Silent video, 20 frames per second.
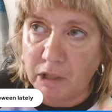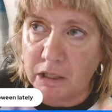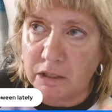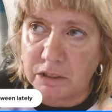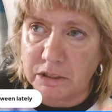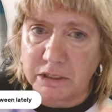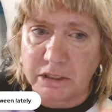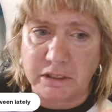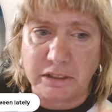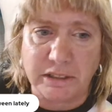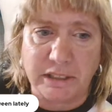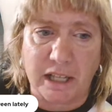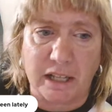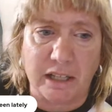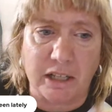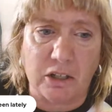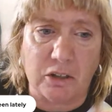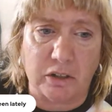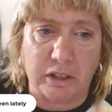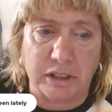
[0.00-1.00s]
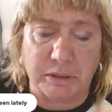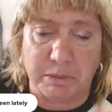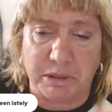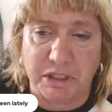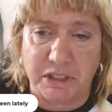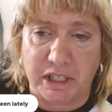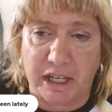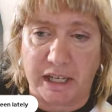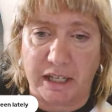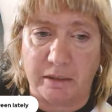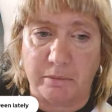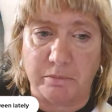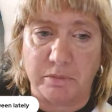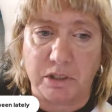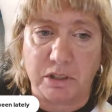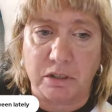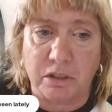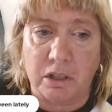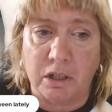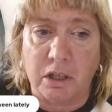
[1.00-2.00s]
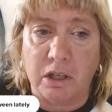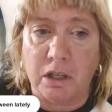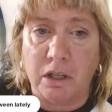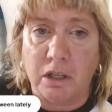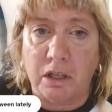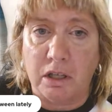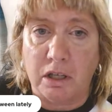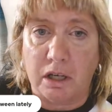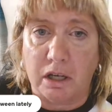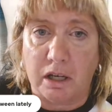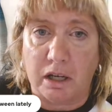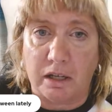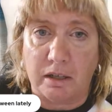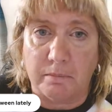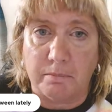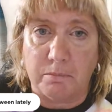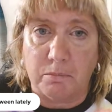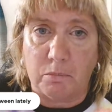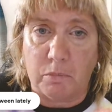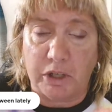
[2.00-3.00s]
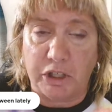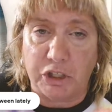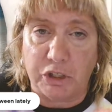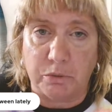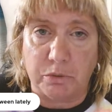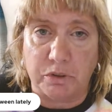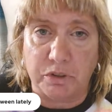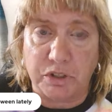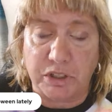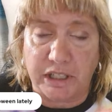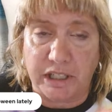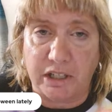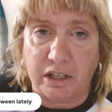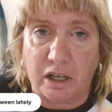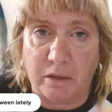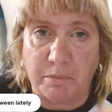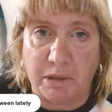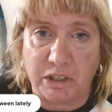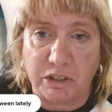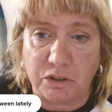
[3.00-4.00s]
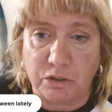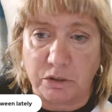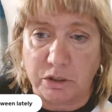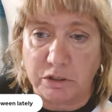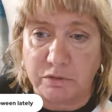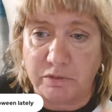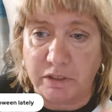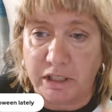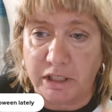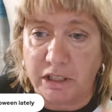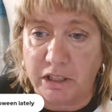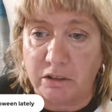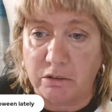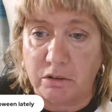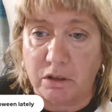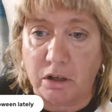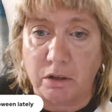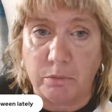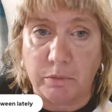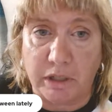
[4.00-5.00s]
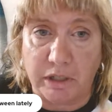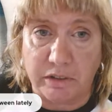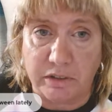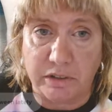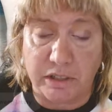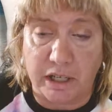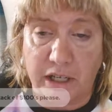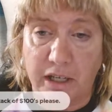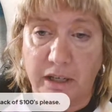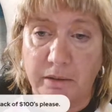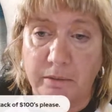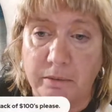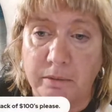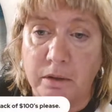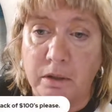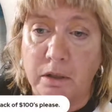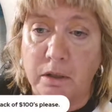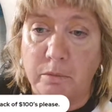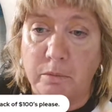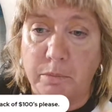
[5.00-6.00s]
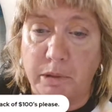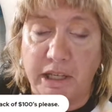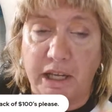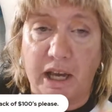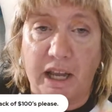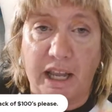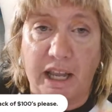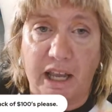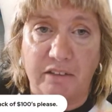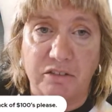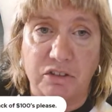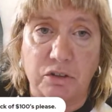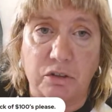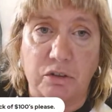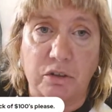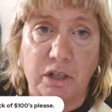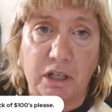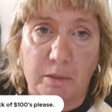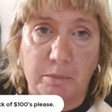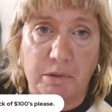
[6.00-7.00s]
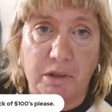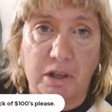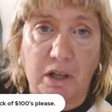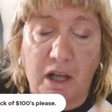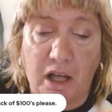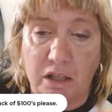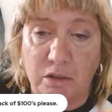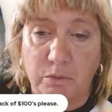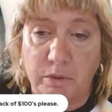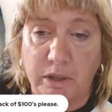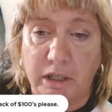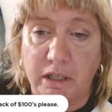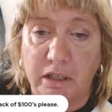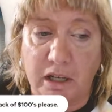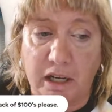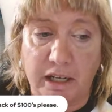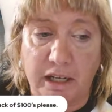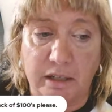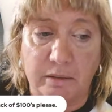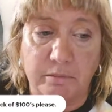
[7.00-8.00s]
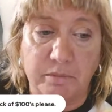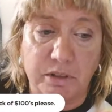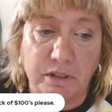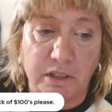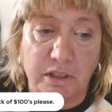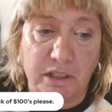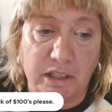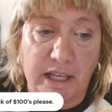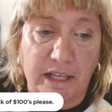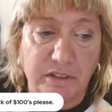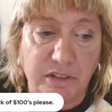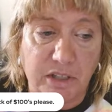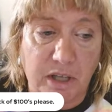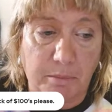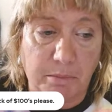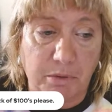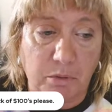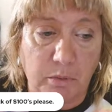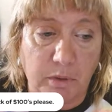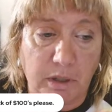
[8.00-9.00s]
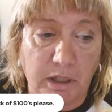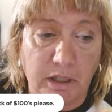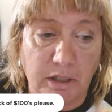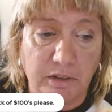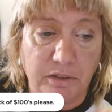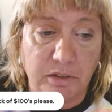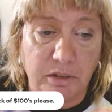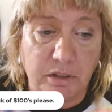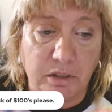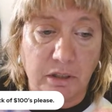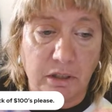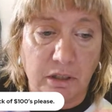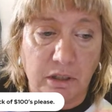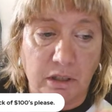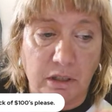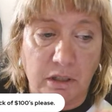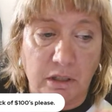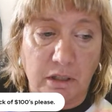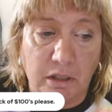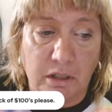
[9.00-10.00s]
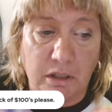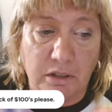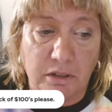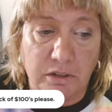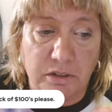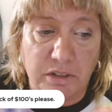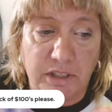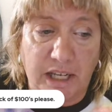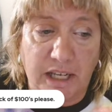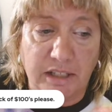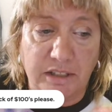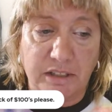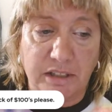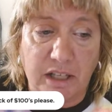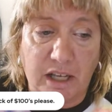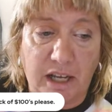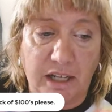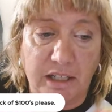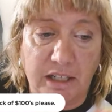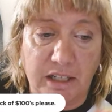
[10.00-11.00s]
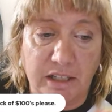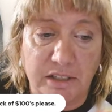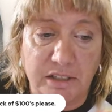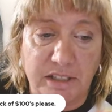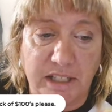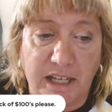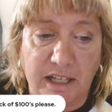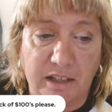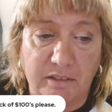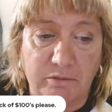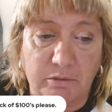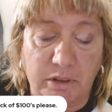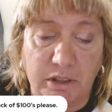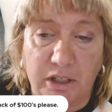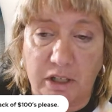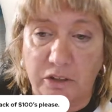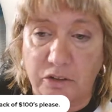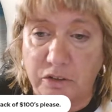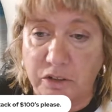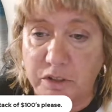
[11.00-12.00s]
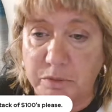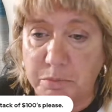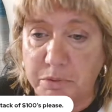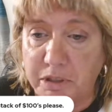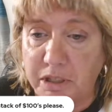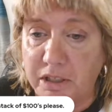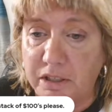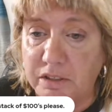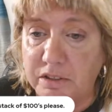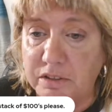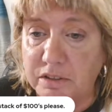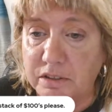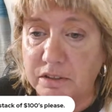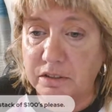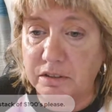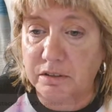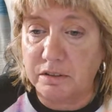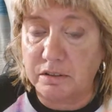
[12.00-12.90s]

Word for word: Still selling Christmas items, um, which you will see on my sold's video on Wednesday. But yeah, I have sold a couple of Halloween items in the last couple of weeks. Santa, I need a stack of one hundreds, please.